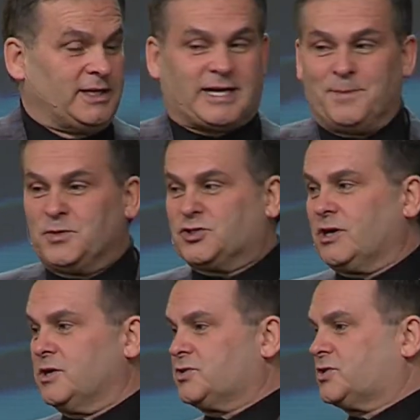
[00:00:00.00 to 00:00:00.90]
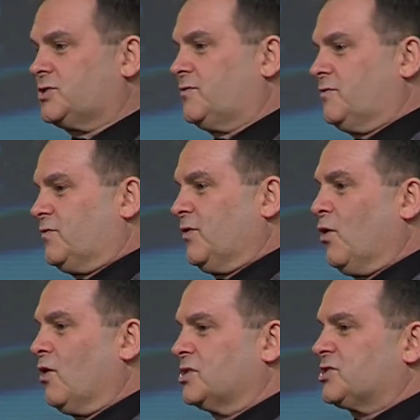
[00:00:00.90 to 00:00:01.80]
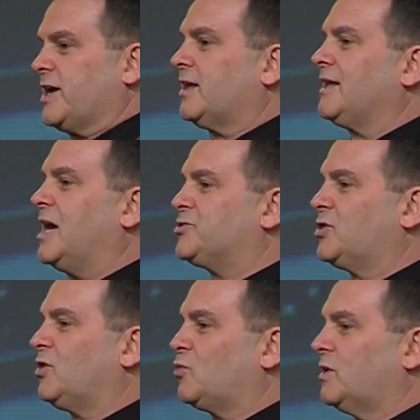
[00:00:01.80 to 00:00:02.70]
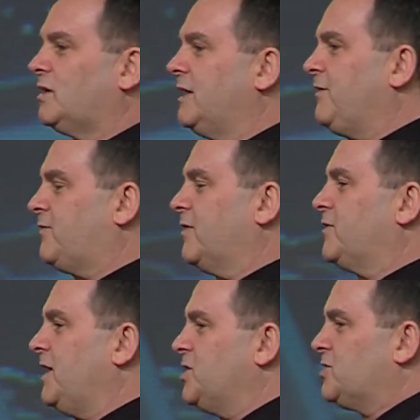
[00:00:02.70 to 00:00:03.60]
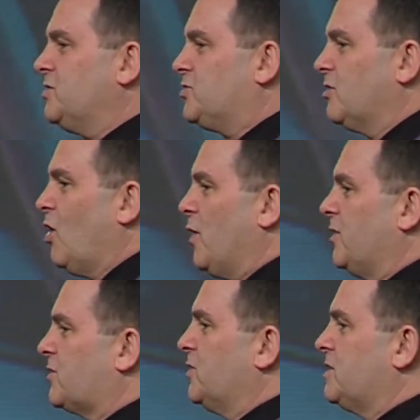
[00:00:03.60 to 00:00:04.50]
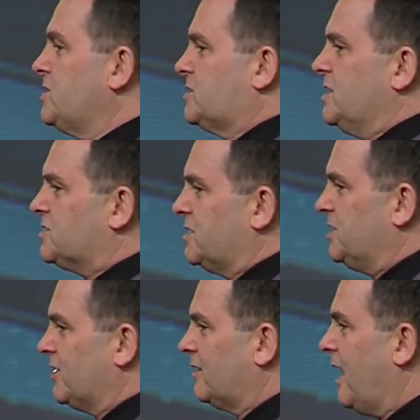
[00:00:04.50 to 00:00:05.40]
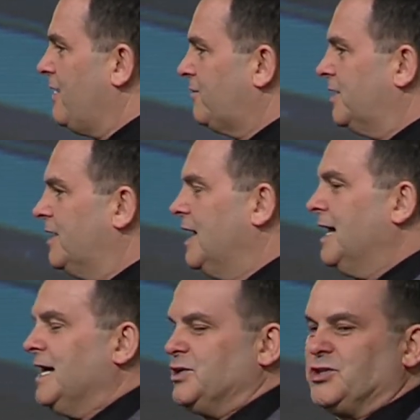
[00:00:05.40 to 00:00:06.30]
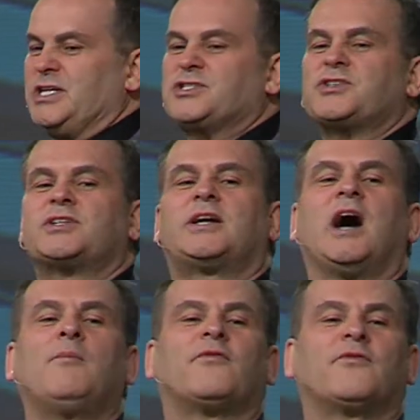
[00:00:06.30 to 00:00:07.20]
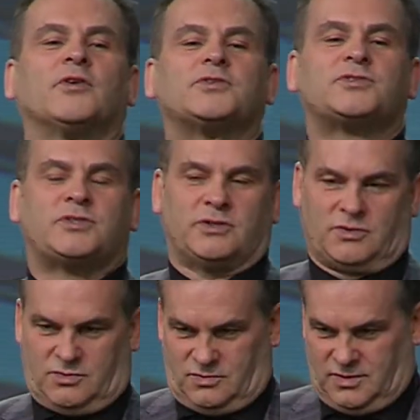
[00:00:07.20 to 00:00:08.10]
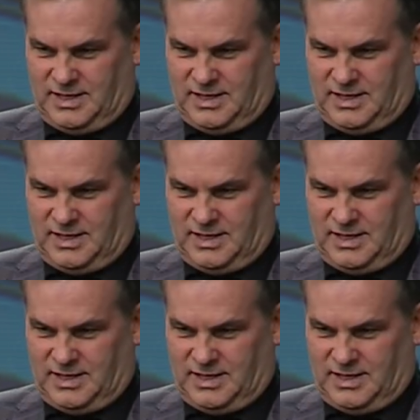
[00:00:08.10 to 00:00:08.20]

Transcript: you come to church for psychological relief of the issues you're going through this season in your life, and Jesus comforts you